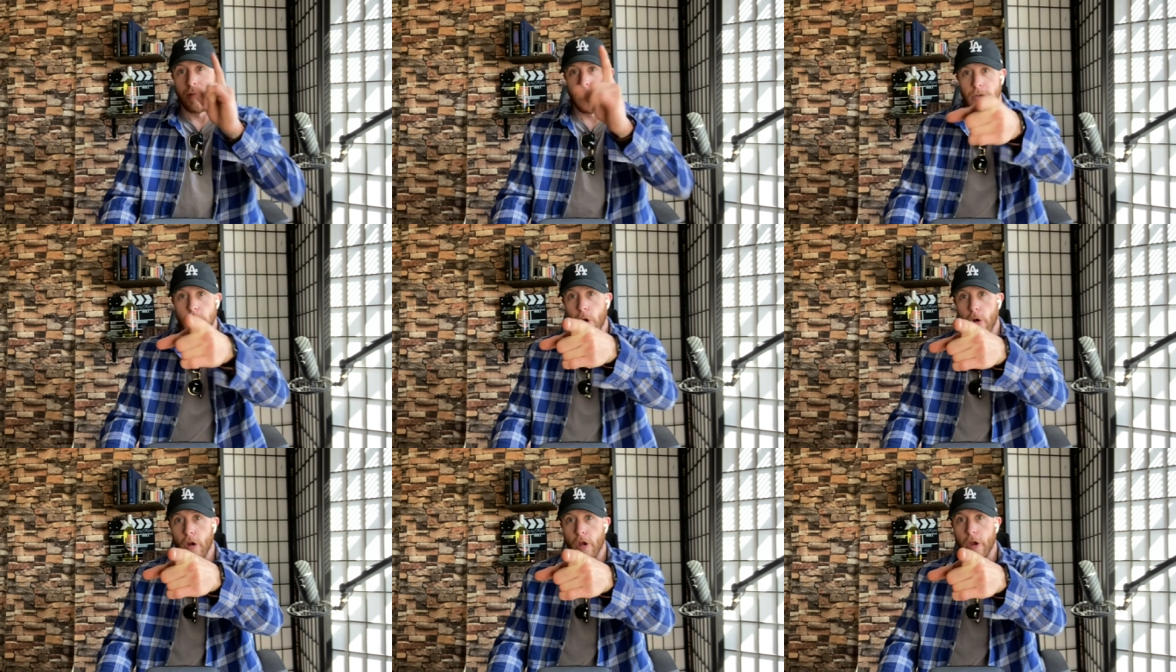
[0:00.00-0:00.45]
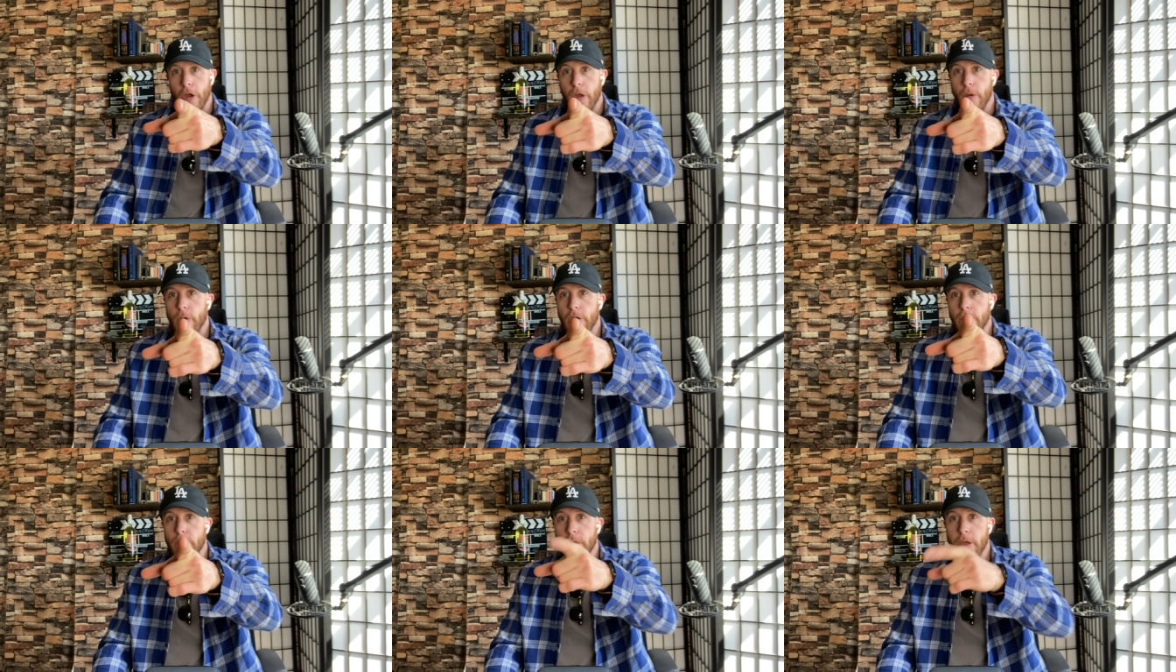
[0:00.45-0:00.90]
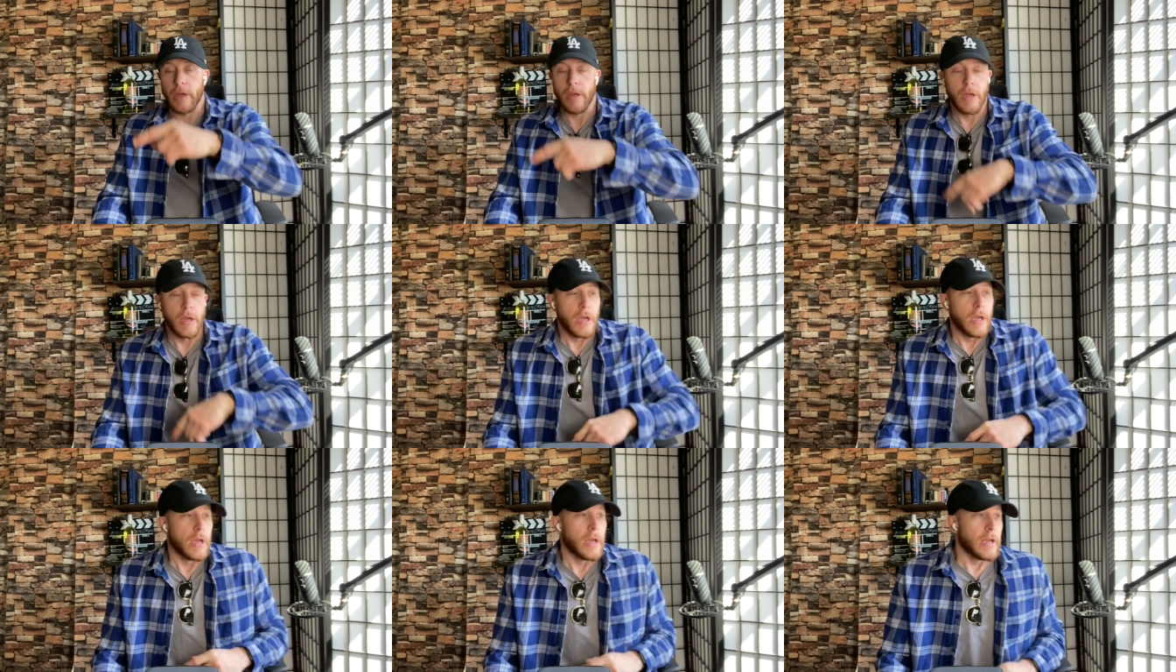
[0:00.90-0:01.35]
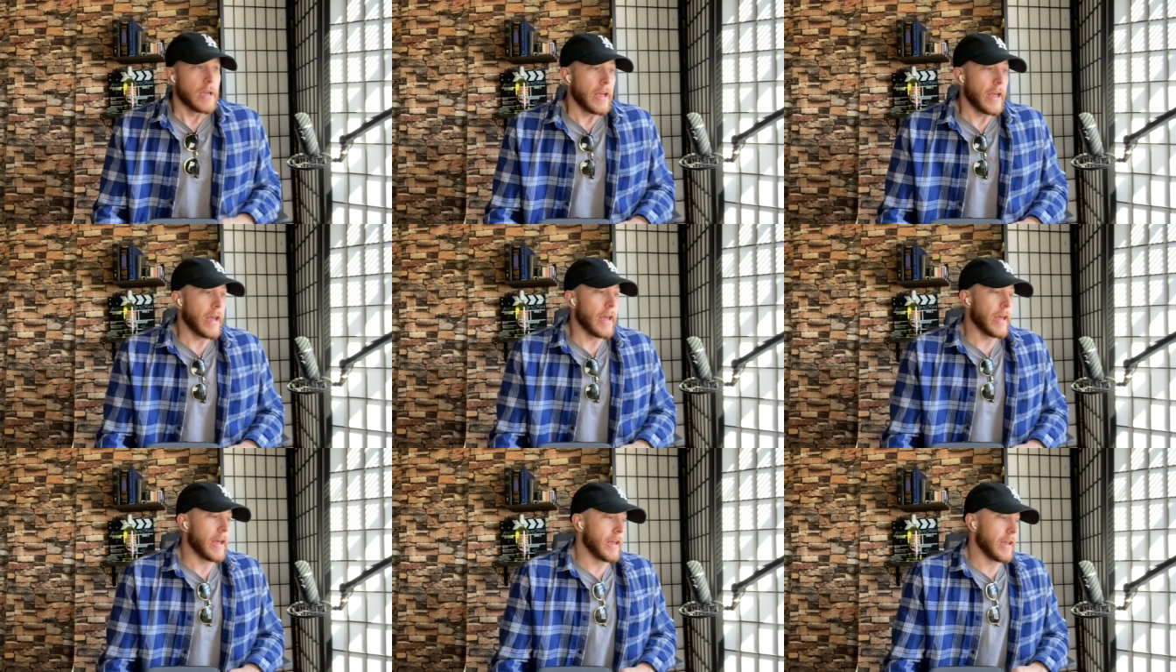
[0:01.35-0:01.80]
Don't argue with me.
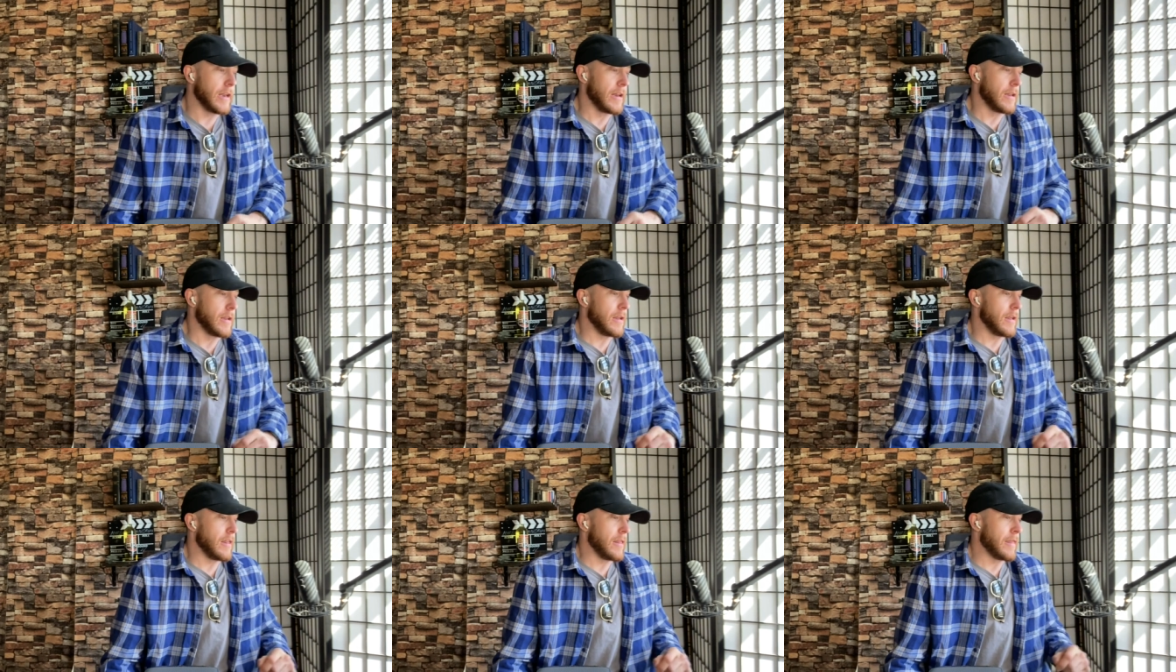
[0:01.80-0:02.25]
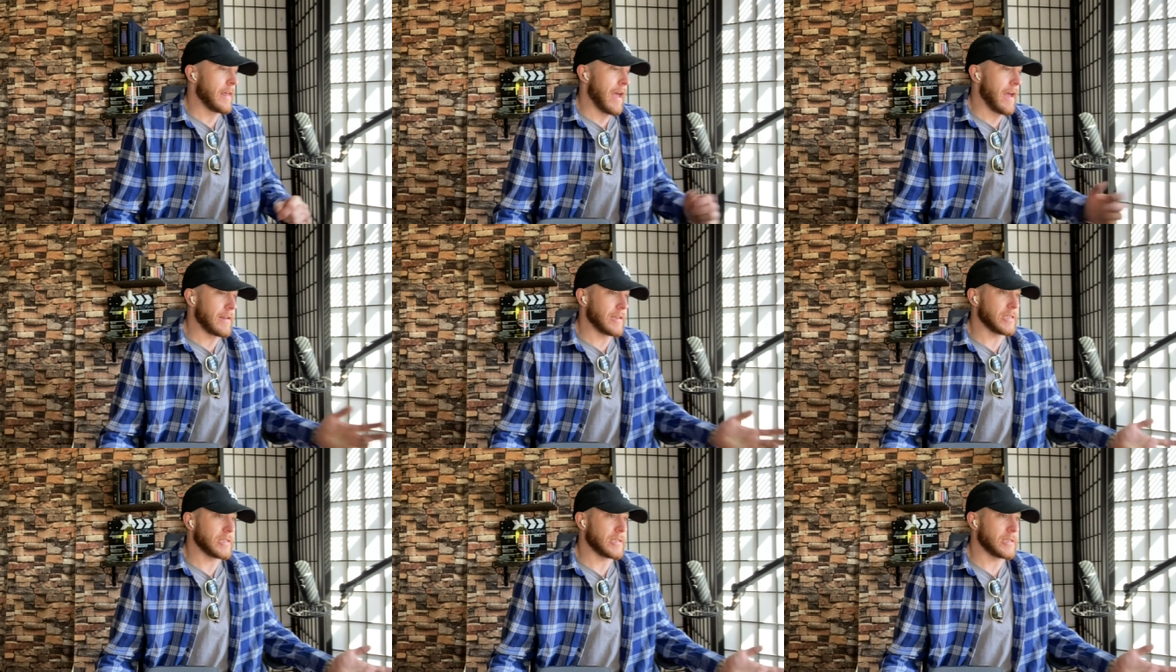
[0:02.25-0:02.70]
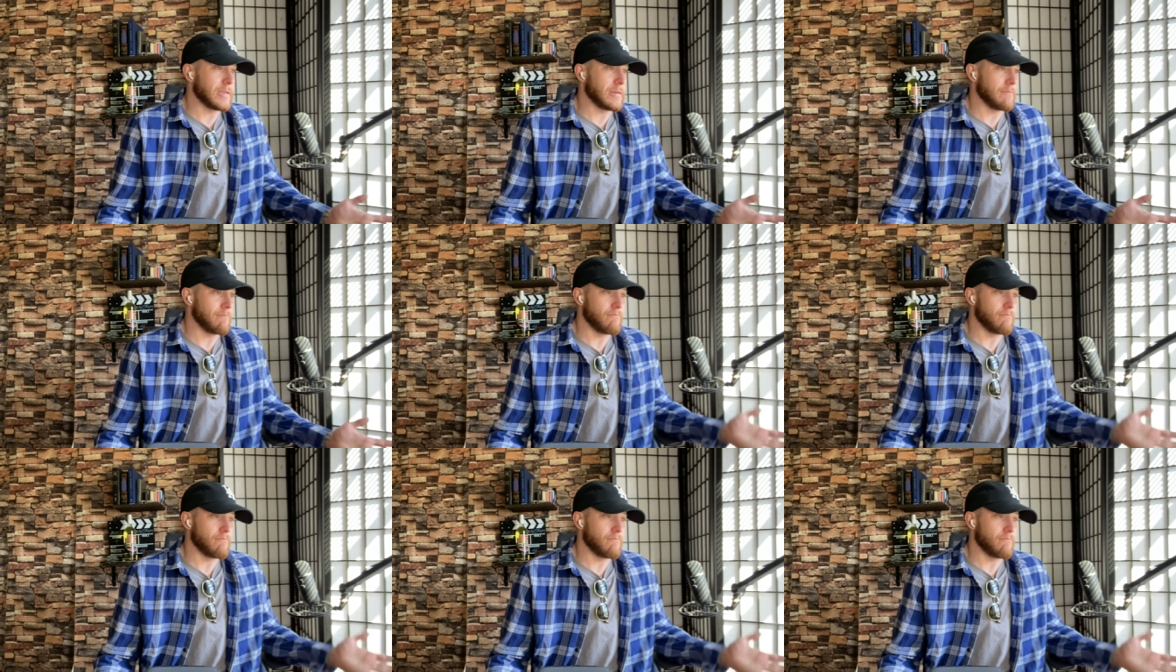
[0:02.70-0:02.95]
And that's